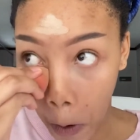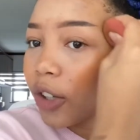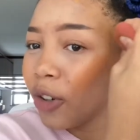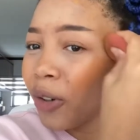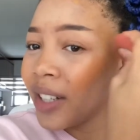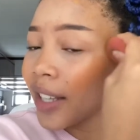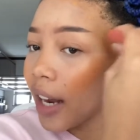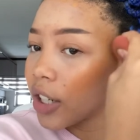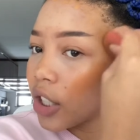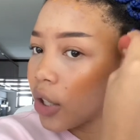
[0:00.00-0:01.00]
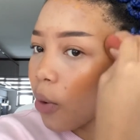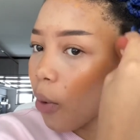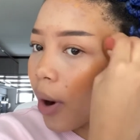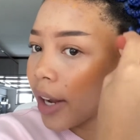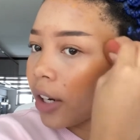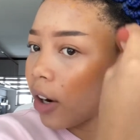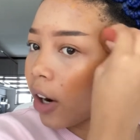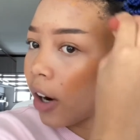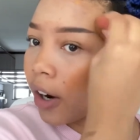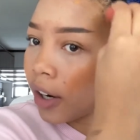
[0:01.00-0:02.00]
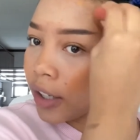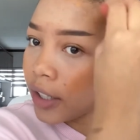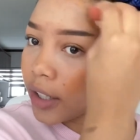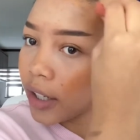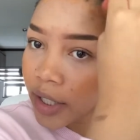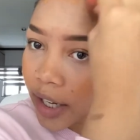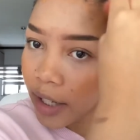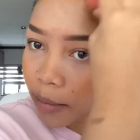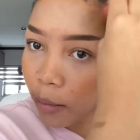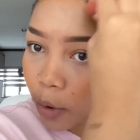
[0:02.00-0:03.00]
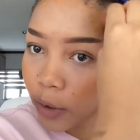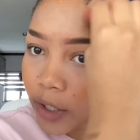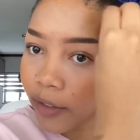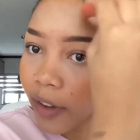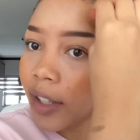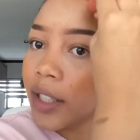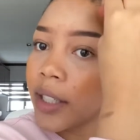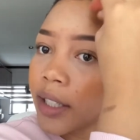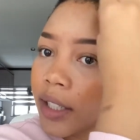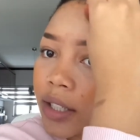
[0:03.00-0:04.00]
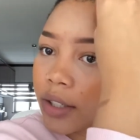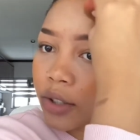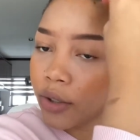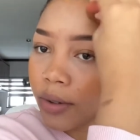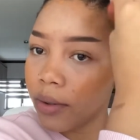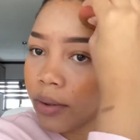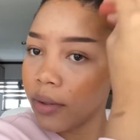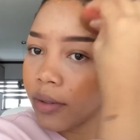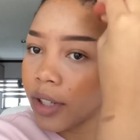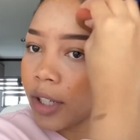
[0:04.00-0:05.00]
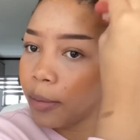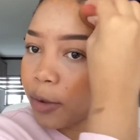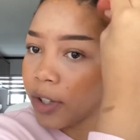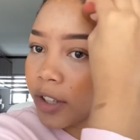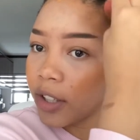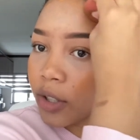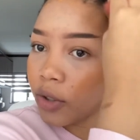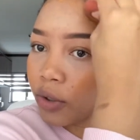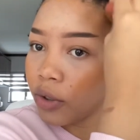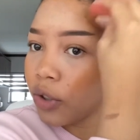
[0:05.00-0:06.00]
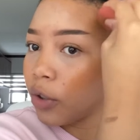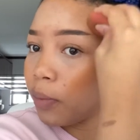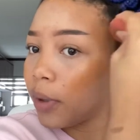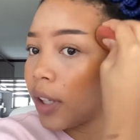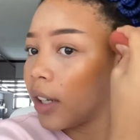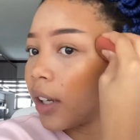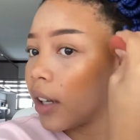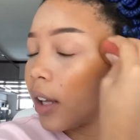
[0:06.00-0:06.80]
You know, it's actually quite hard staying motivated to keep doing this YouTube thing.